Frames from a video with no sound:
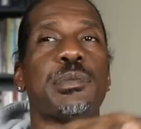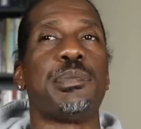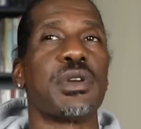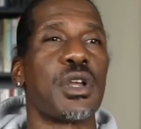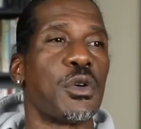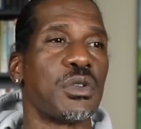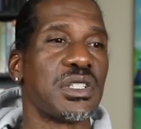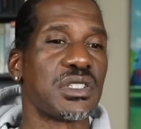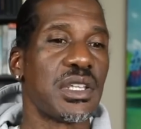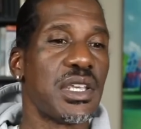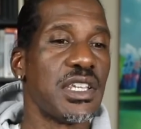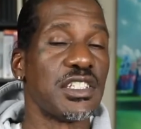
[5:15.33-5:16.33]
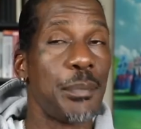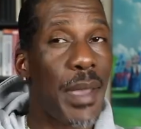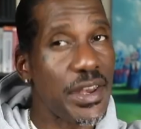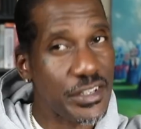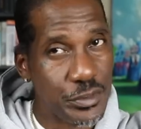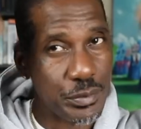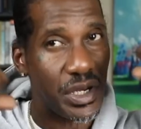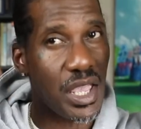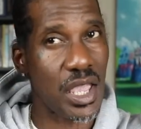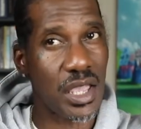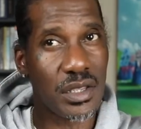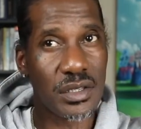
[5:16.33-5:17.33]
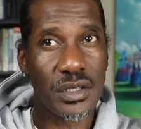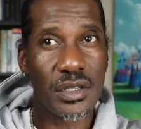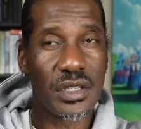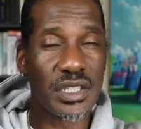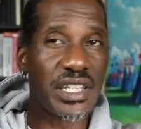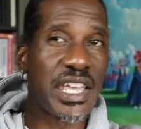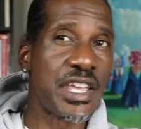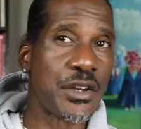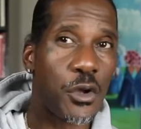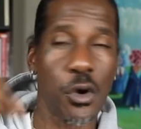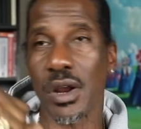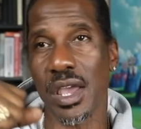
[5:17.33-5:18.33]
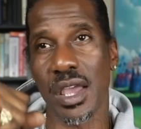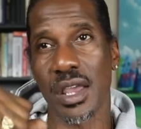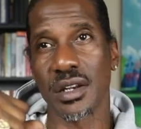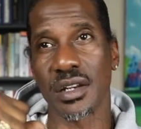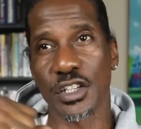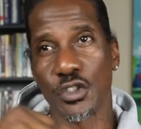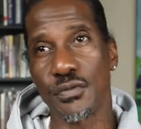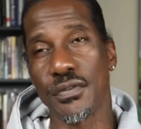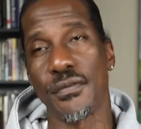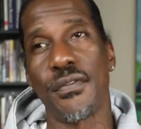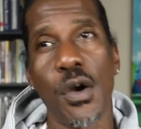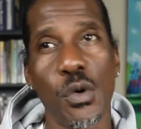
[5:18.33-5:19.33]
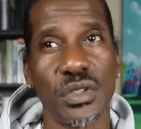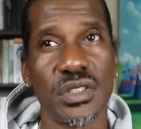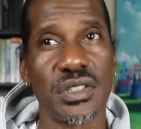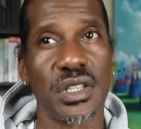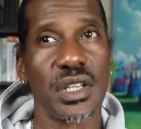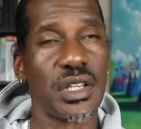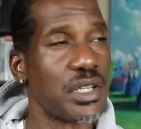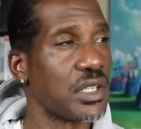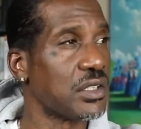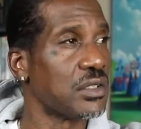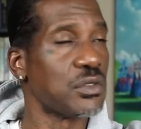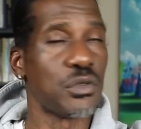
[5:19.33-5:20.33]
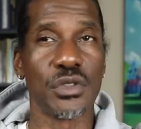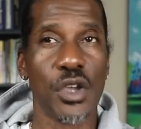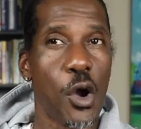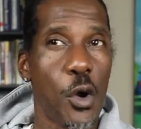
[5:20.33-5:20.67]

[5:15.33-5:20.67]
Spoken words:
have put on his management hat, his A&R hat. Like, you from 40s, nigga, your